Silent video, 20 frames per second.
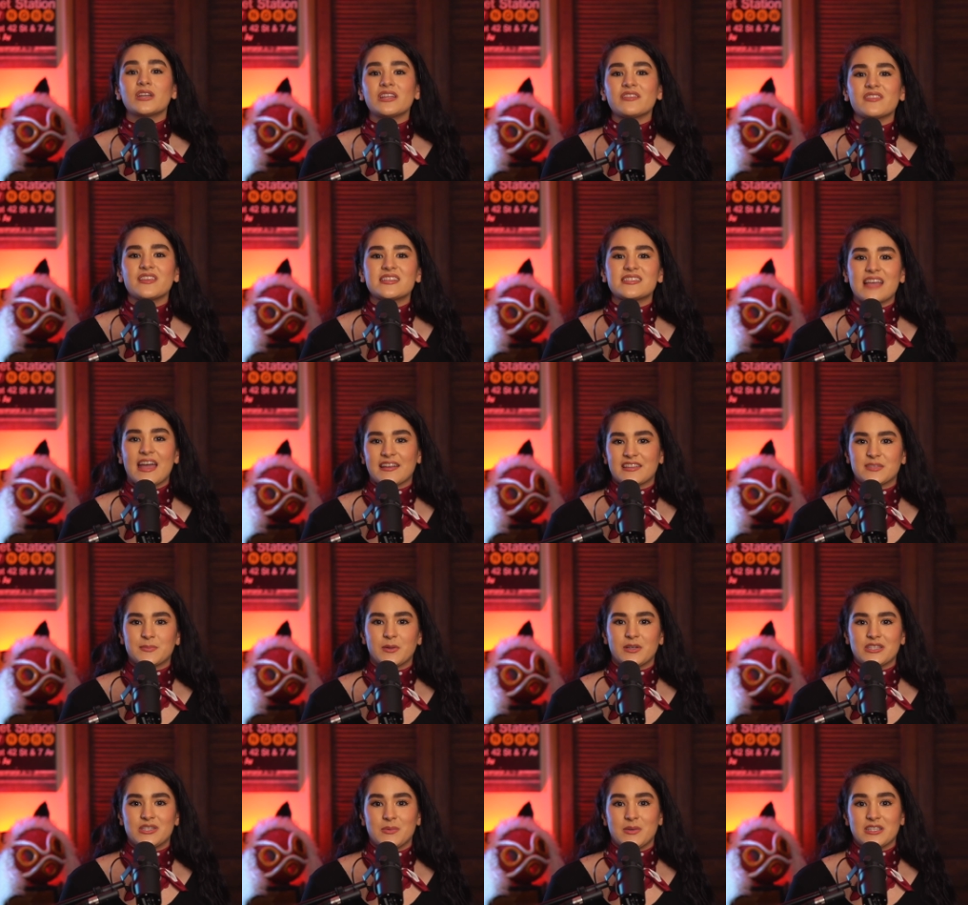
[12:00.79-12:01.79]
of these
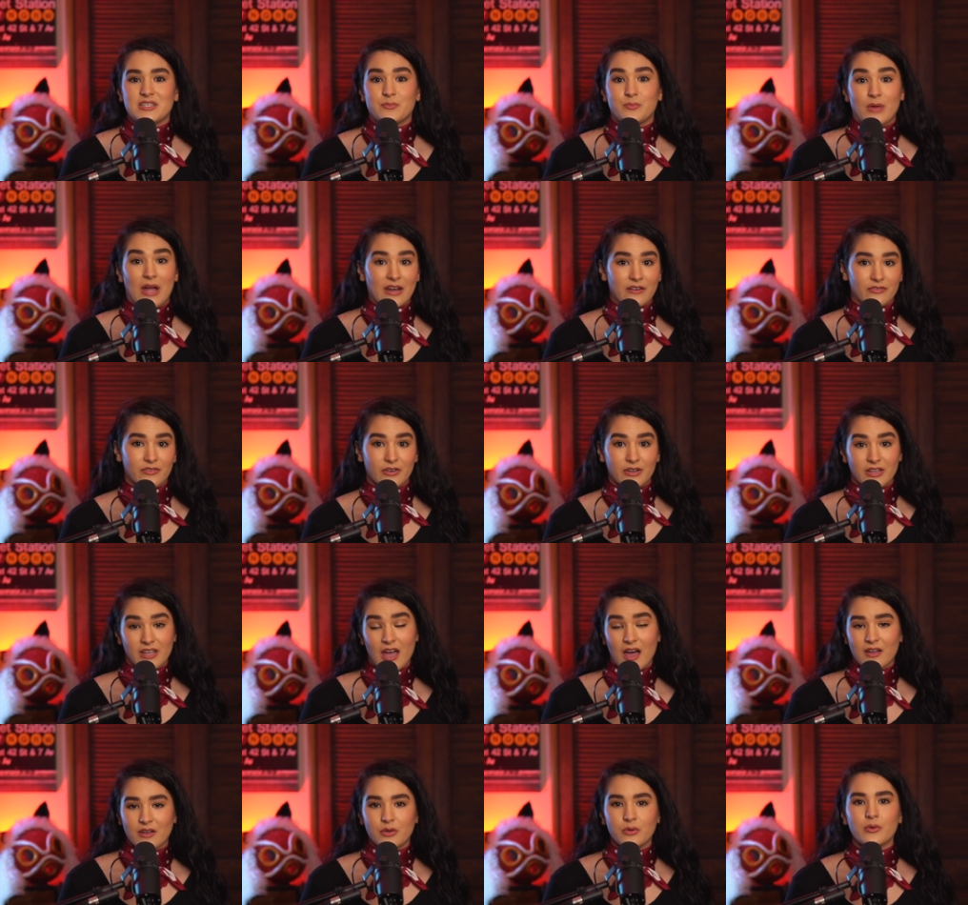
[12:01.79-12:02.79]
experts was Bradford
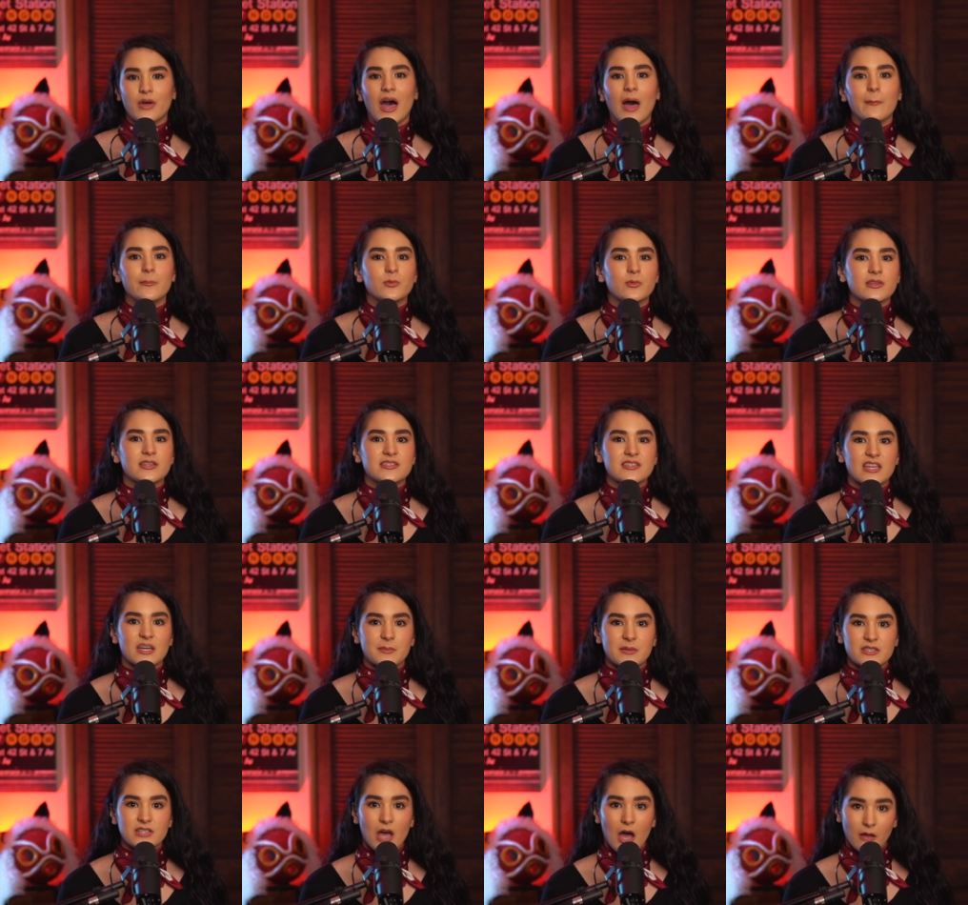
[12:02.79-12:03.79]
Young, who helped with
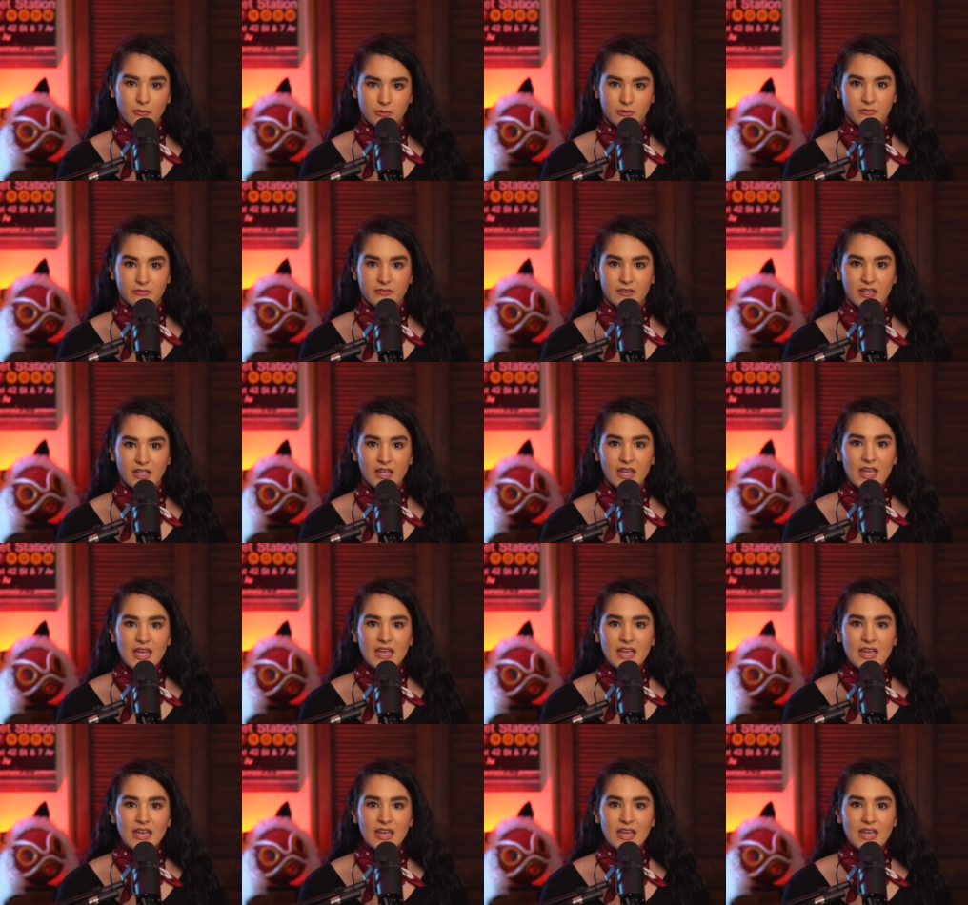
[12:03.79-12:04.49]
cinematography.